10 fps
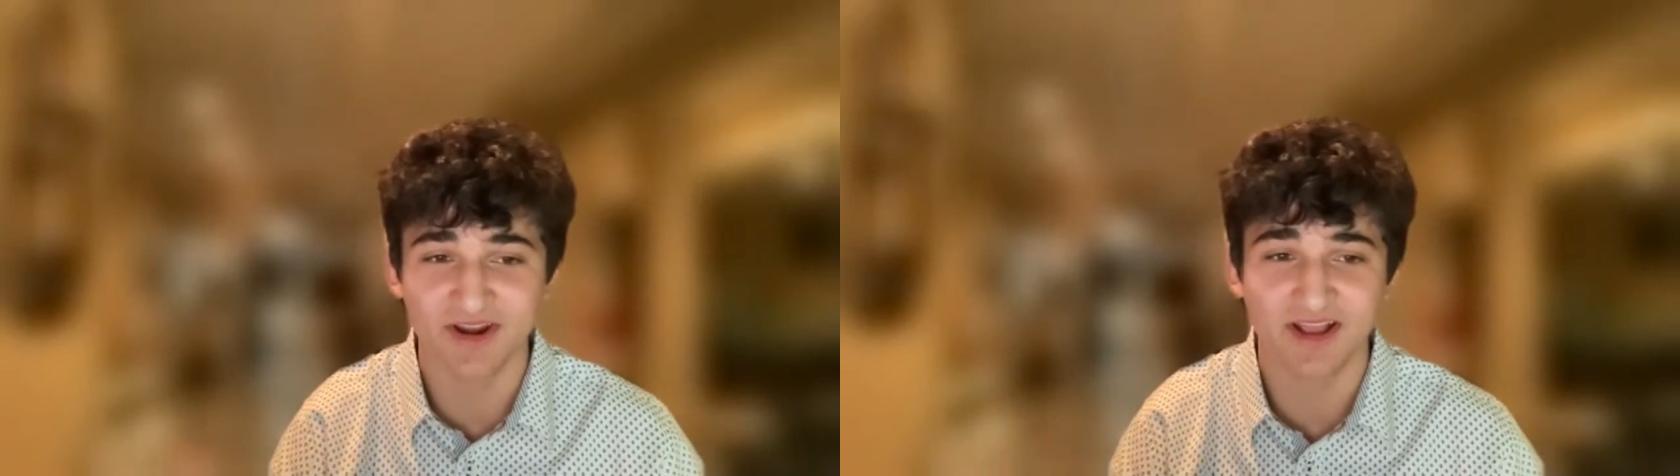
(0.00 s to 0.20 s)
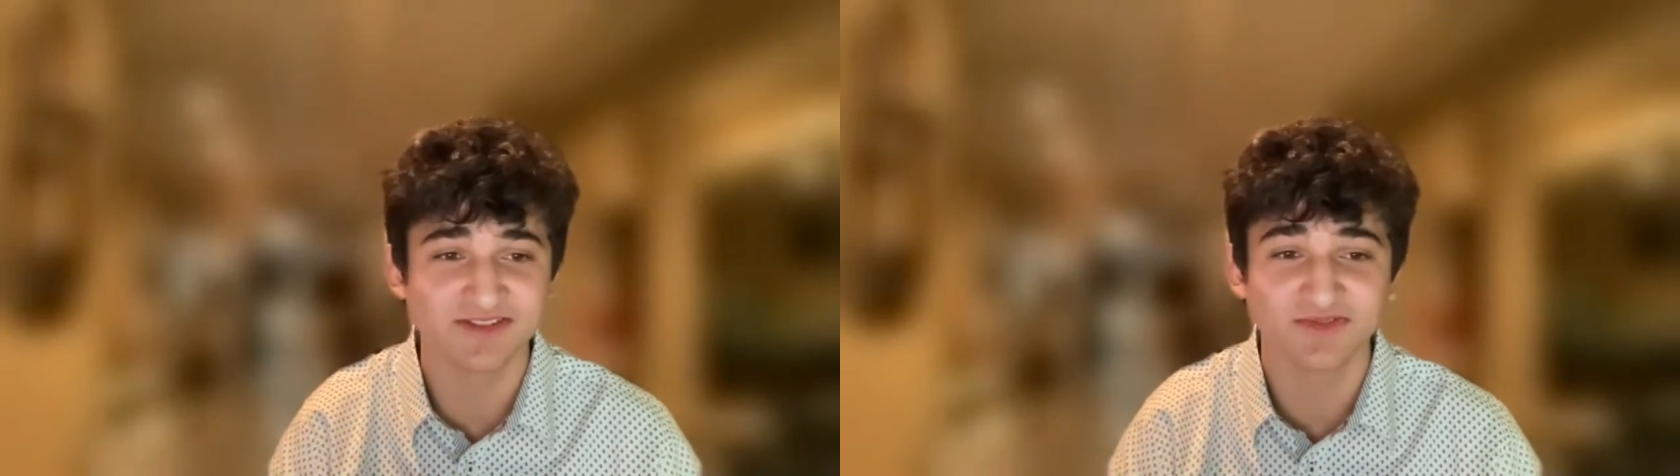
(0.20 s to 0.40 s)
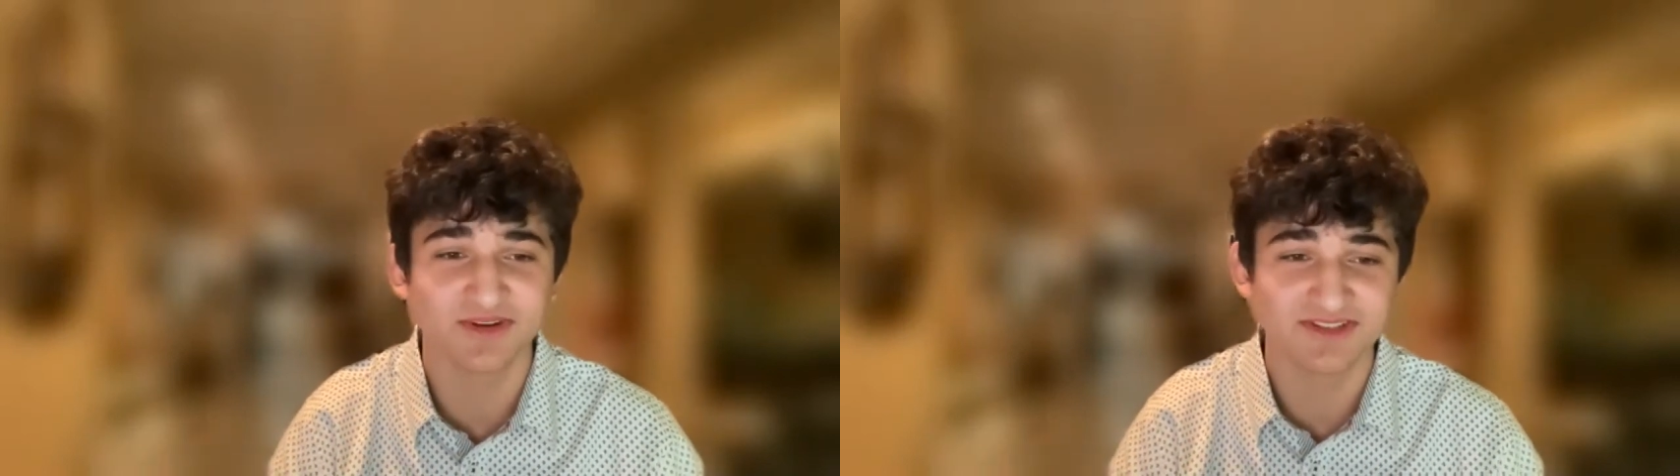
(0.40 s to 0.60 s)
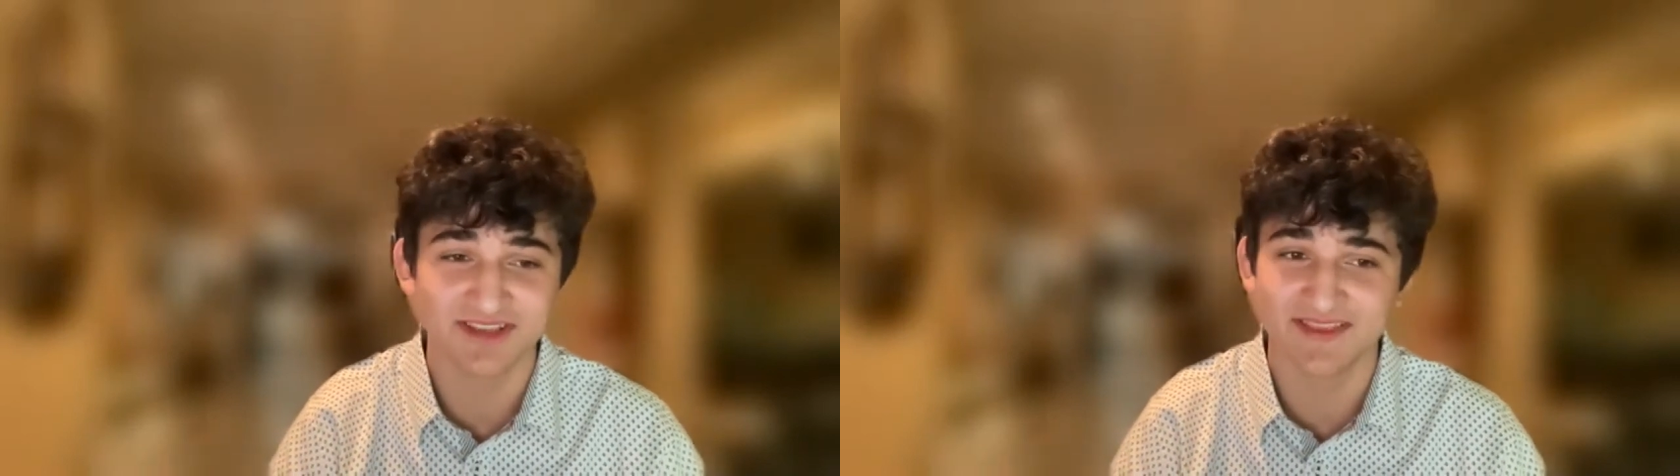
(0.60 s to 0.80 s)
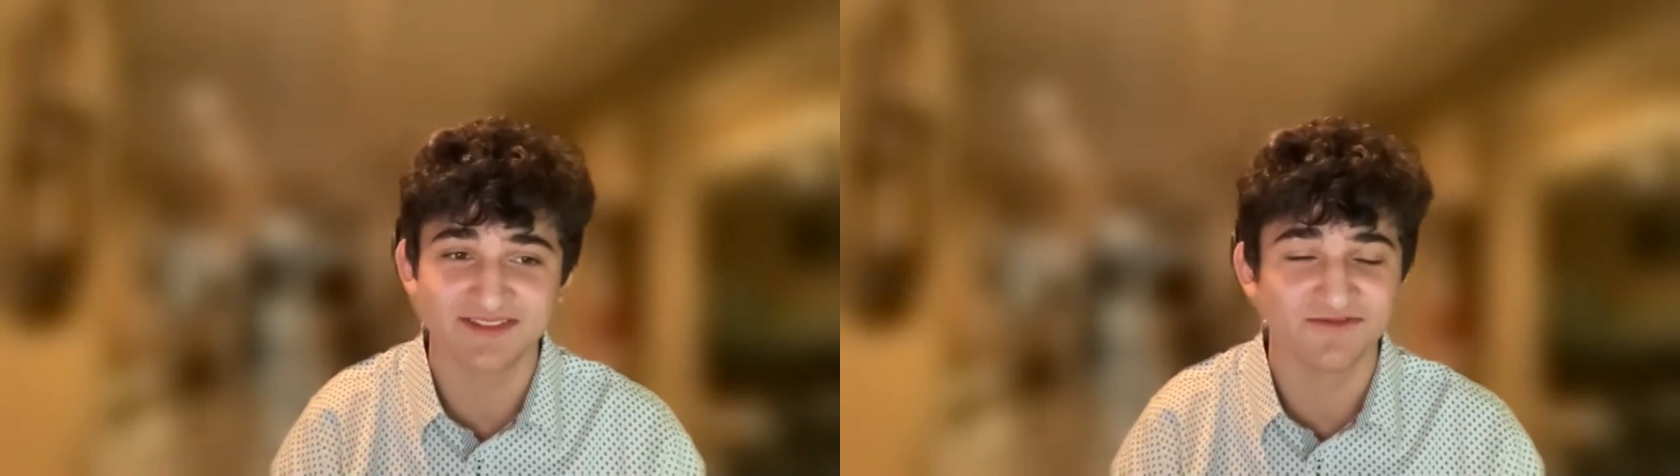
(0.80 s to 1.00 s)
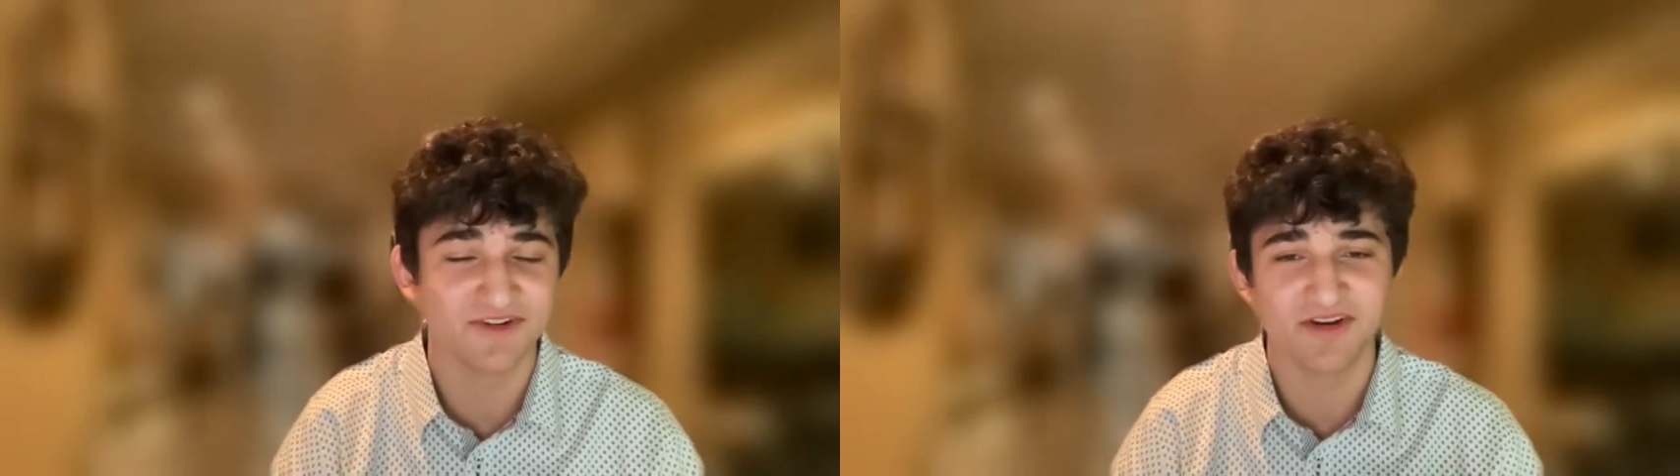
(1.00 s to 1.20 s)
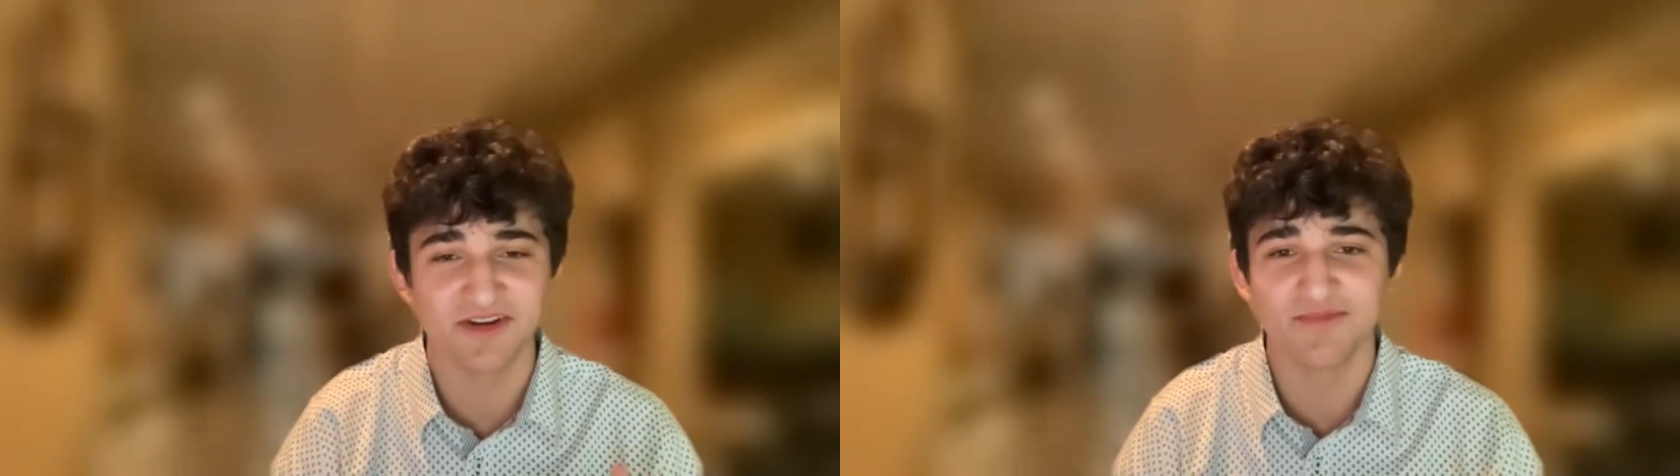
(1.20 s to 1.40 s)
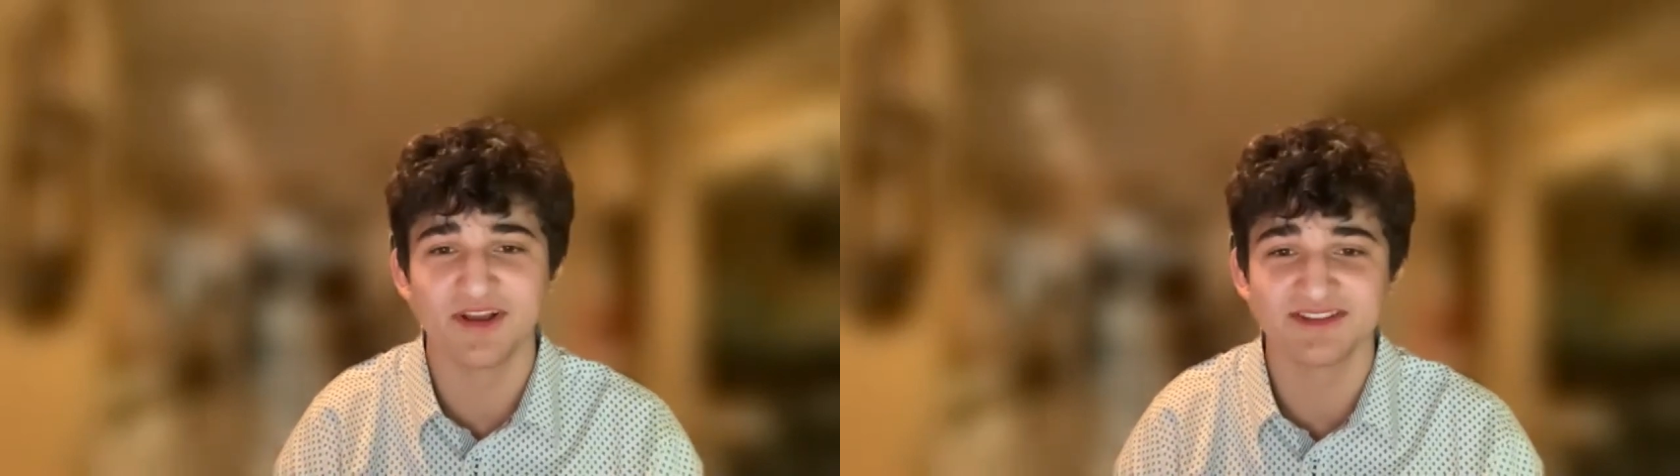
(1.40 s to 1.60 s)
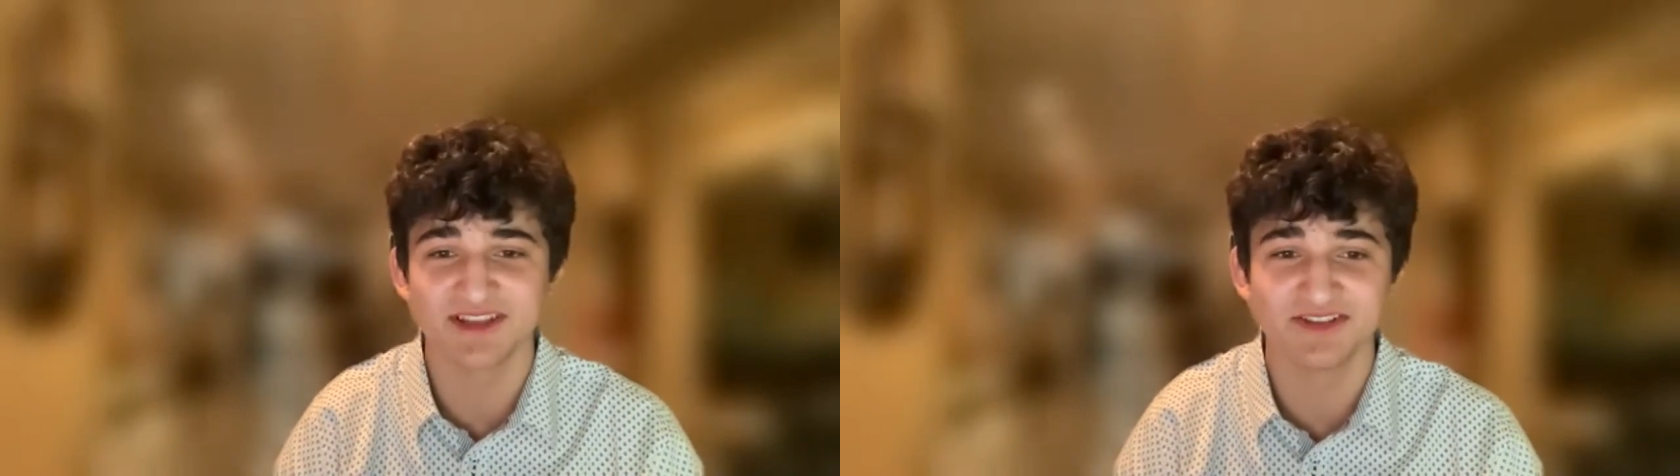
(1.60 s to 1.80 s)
and I just want to say that's very impressive.